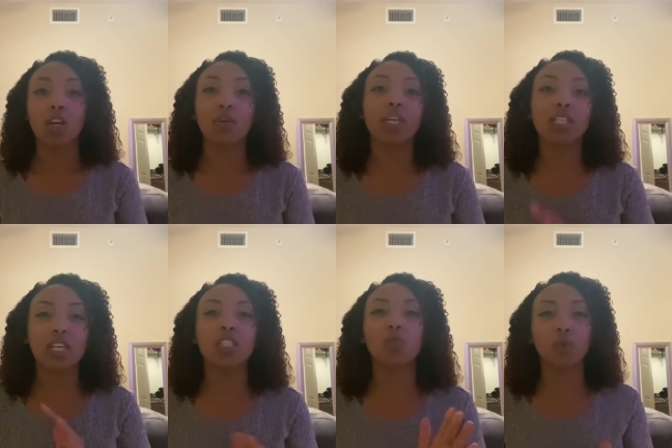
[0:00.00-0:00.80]
It just,
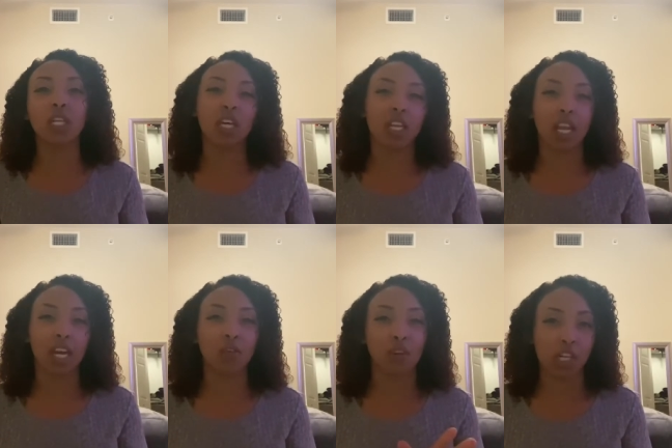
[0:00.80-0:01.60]
it's a really good like
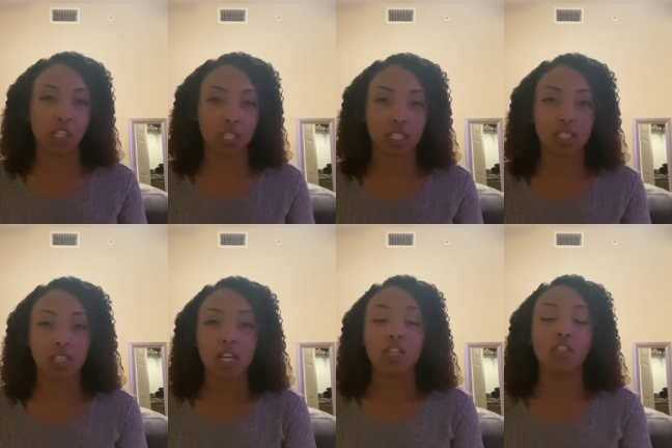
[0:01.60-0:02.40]
reassurance.
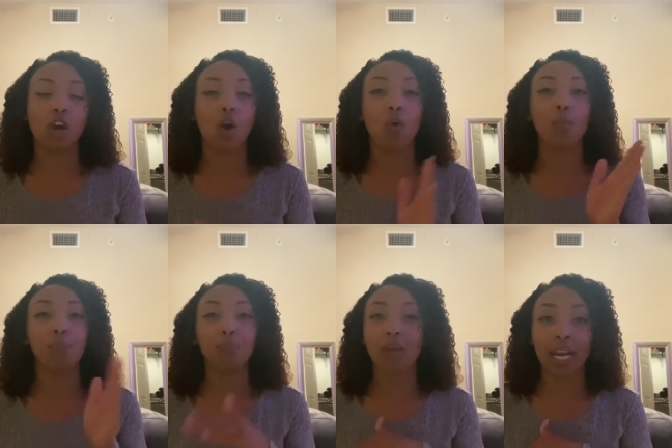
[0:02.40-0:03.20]
So
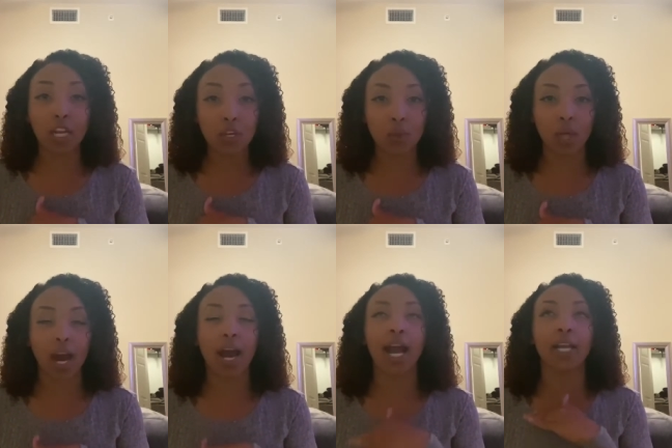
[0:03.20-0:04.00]
I didn't do
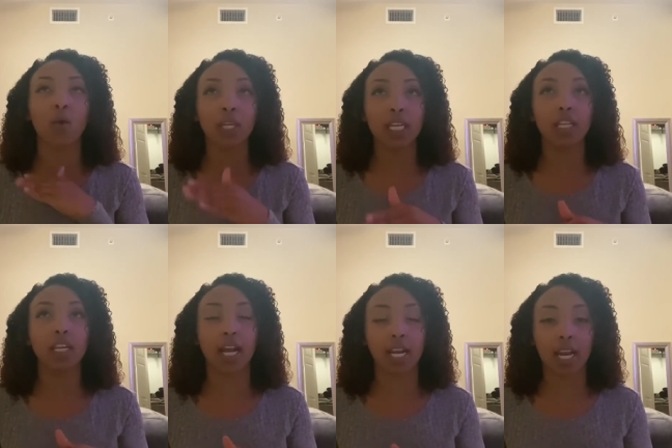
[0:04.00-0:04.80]
that. I only did the
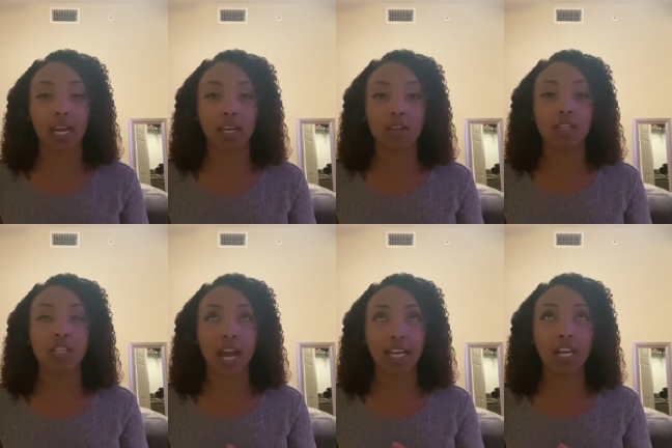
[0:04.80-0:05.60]
99
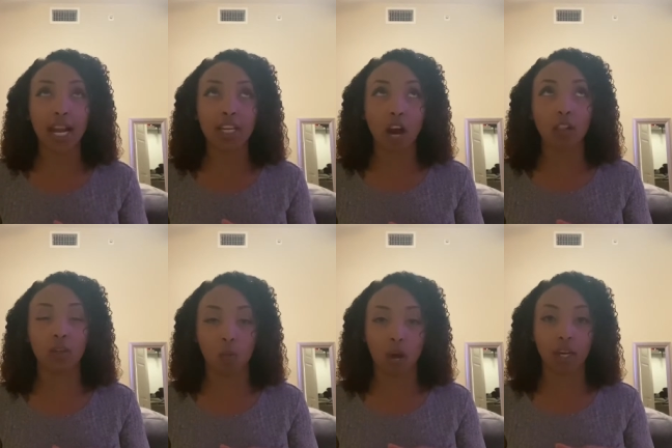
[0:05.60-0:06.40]

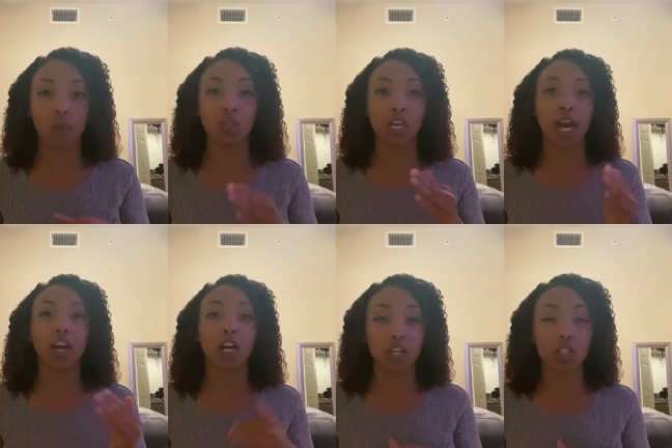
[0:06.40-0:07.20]
$99 one, which had
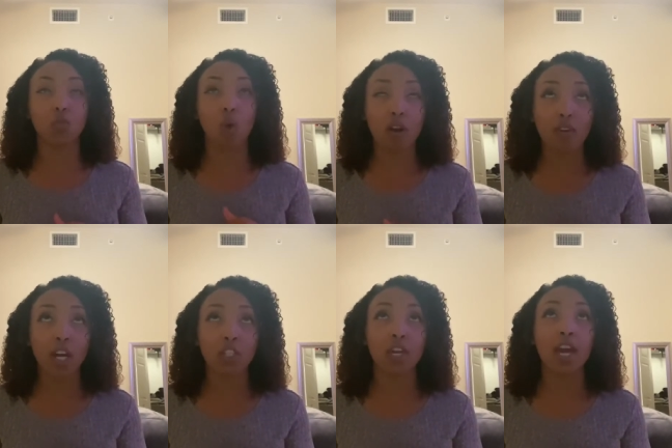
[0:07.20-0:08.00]
100,
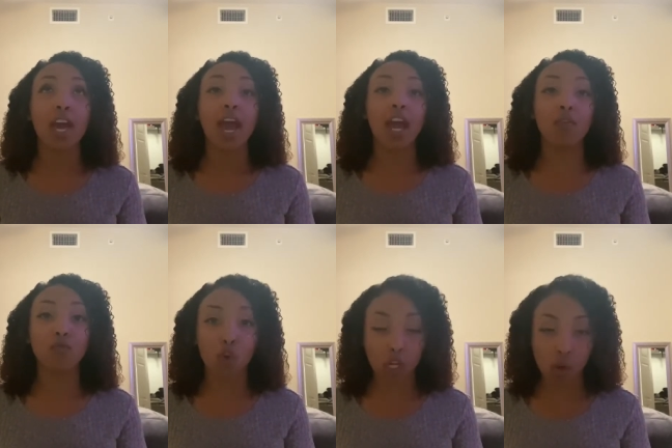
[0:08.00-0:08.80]

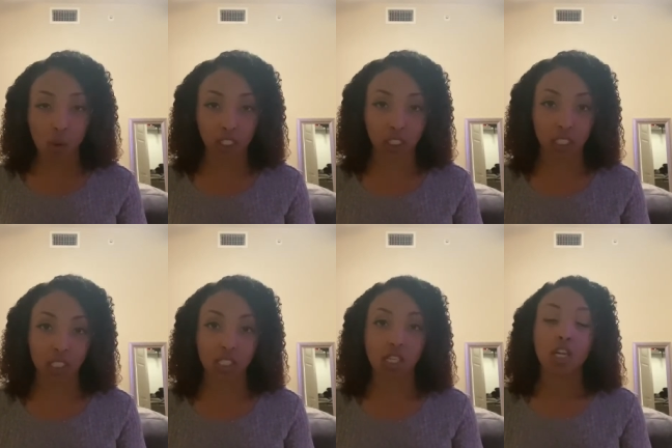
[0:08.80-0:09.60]
1,240
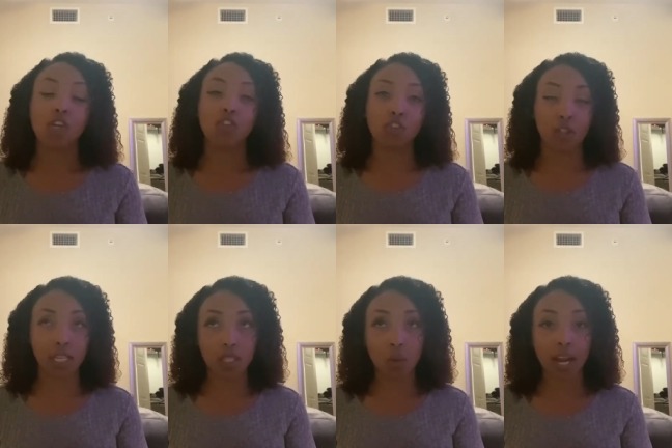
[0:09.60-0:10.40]
questions. So
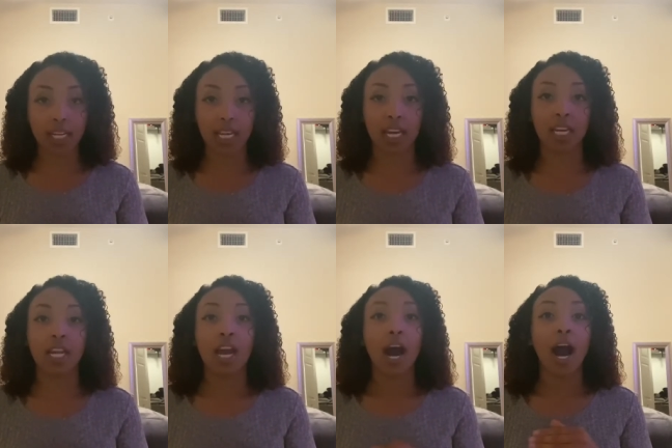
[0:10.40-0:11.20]
that's the one I did.
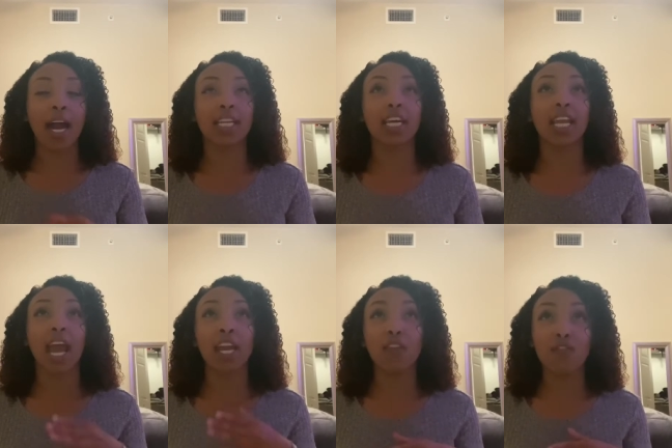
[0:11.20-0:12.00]
I did
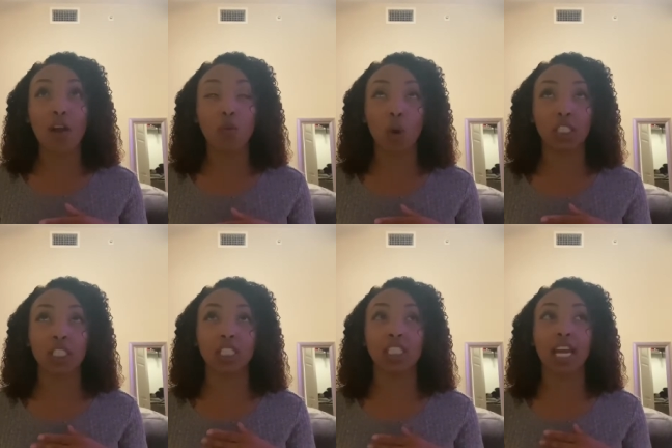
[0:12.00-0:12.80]
85
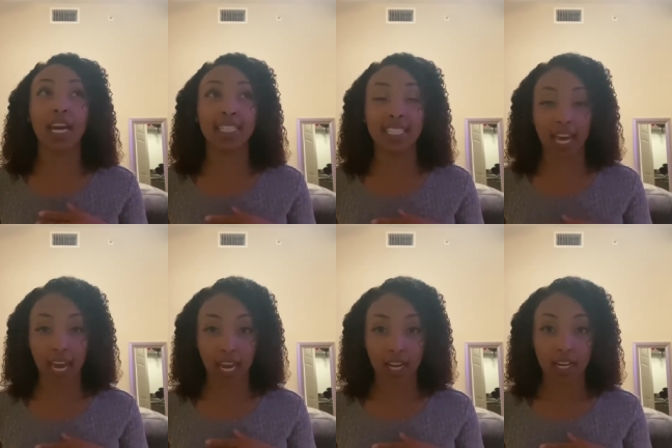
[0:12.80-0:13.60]
questions a
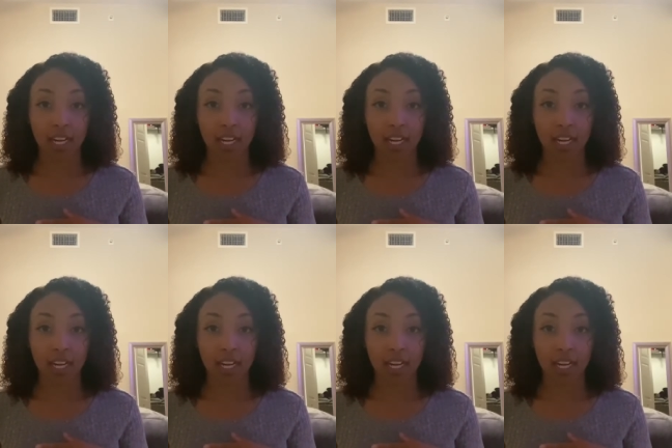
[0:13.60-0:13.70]
day